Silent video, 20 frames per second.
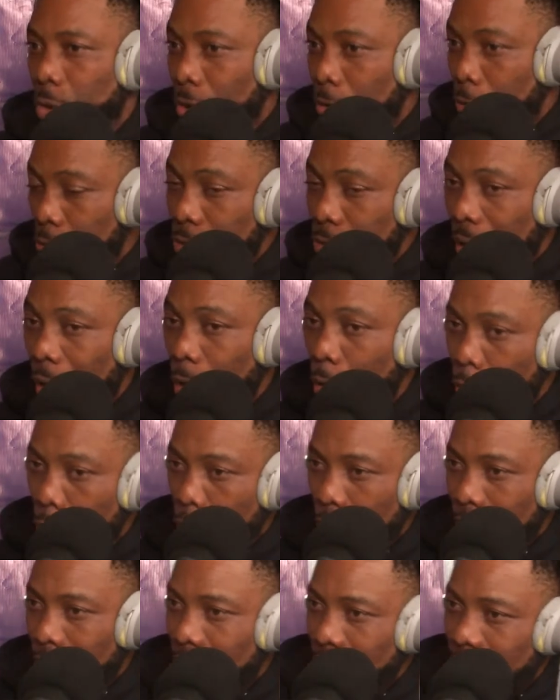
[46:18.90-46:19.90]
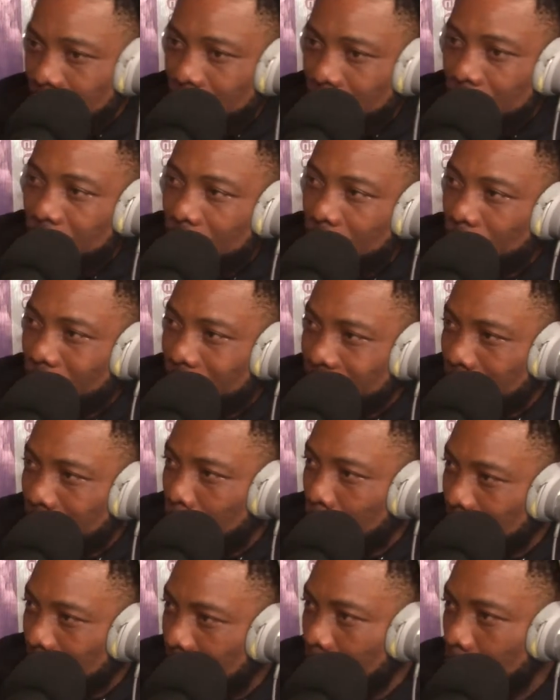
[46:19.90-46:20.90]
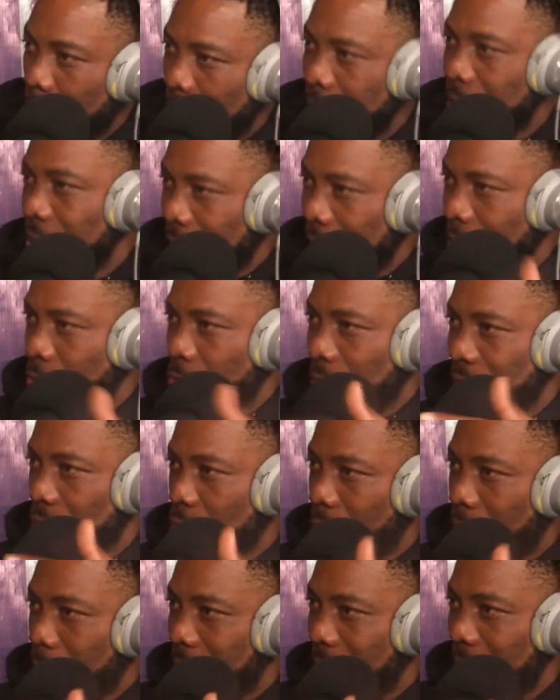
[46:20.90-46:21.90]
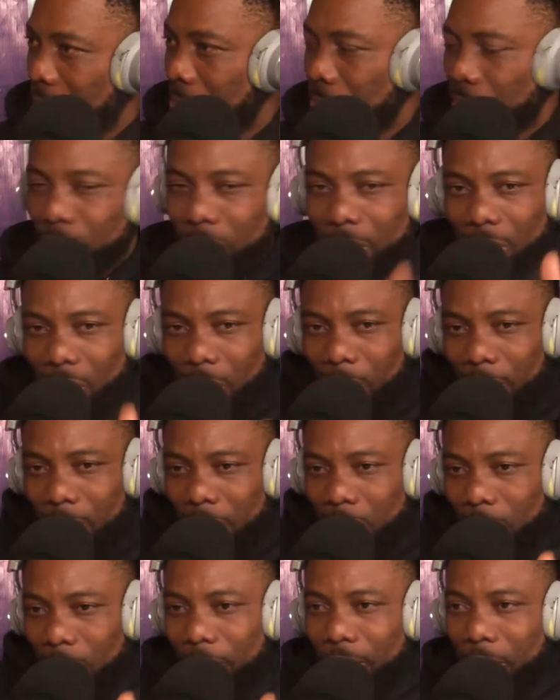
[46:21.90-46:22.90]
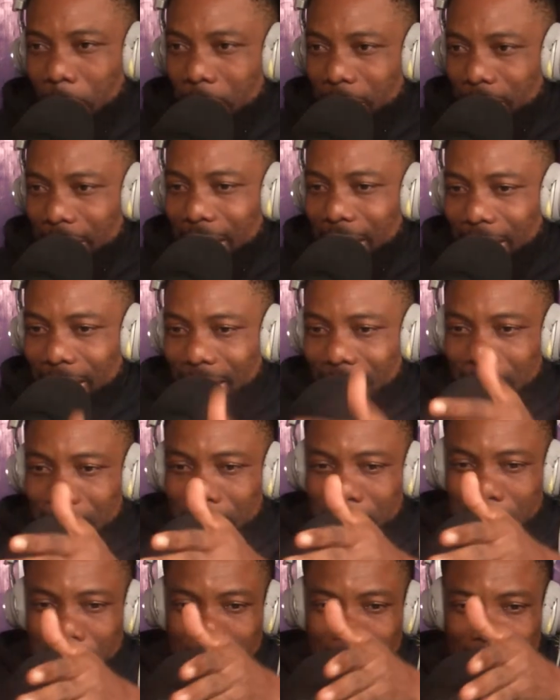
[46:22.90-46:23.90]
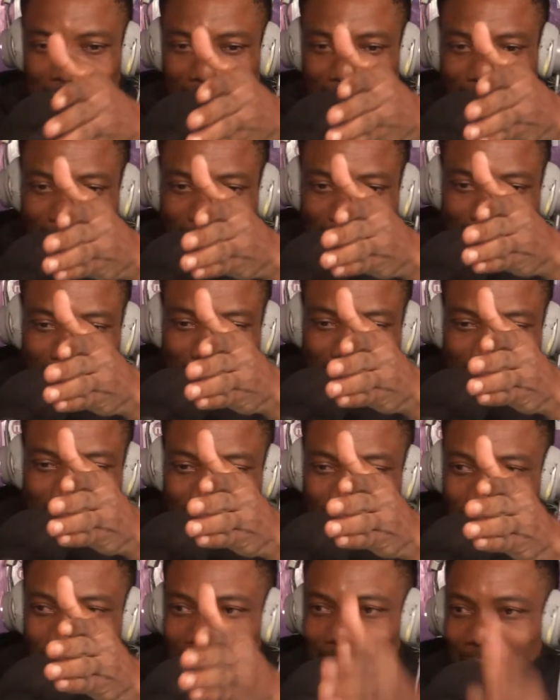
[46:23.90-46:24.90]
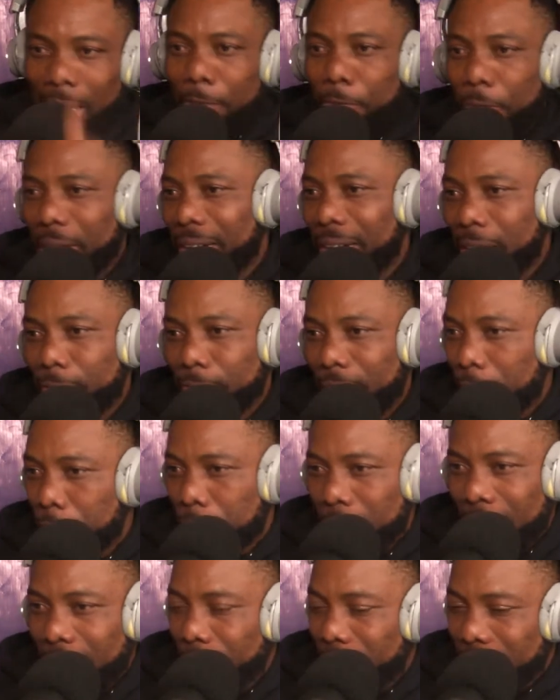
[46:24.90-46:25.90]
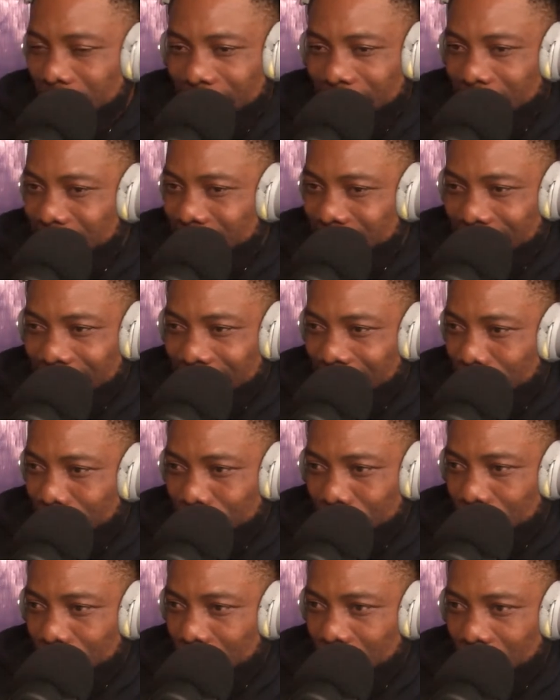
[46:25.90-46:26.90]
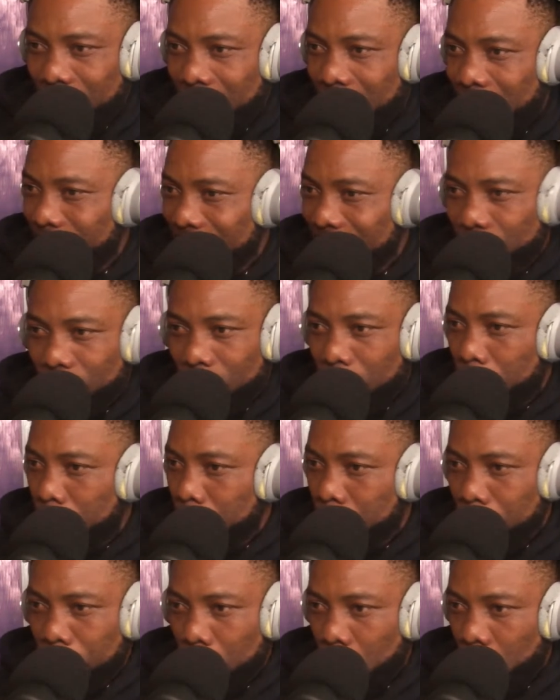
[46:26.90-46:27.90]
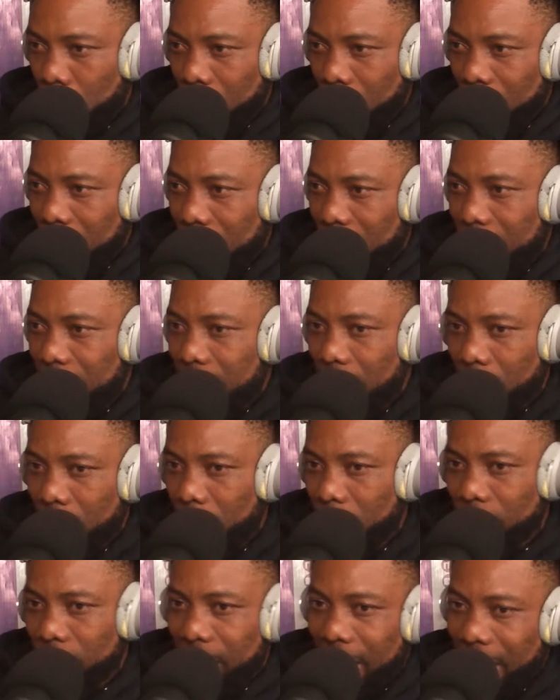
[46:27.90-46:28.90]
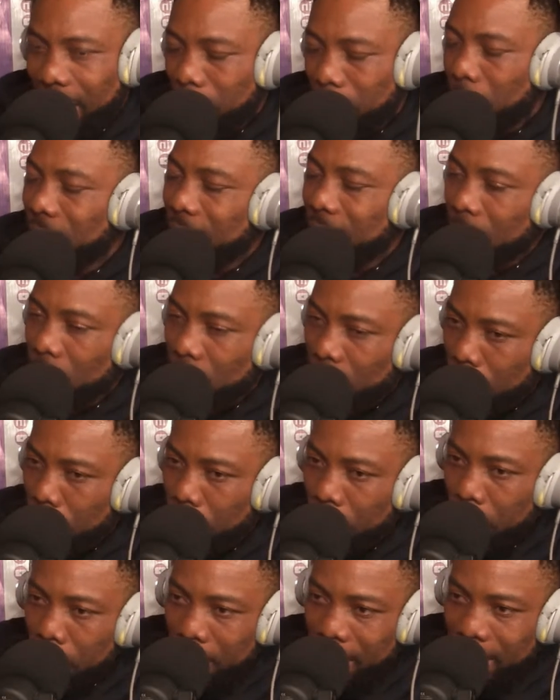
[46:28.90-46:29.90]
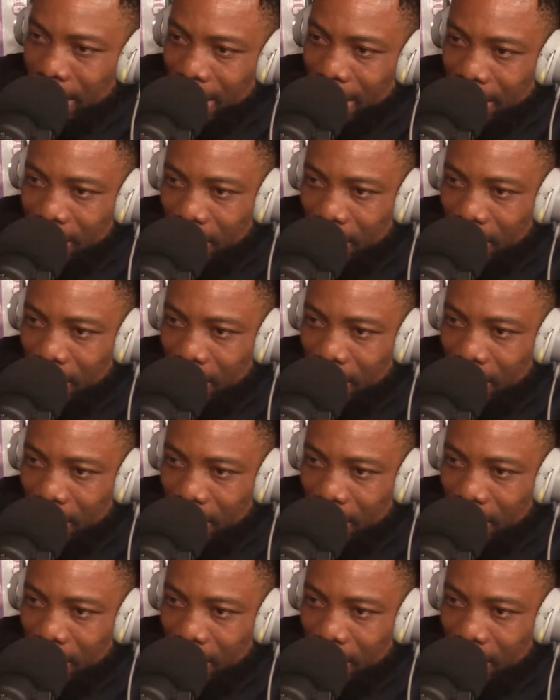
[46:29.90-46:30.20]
even your own father when your father wanted? Do you understand what I mean? Some of them they see that their father never even had a car in their life. He never drove before. All those that, but they're looking for a man that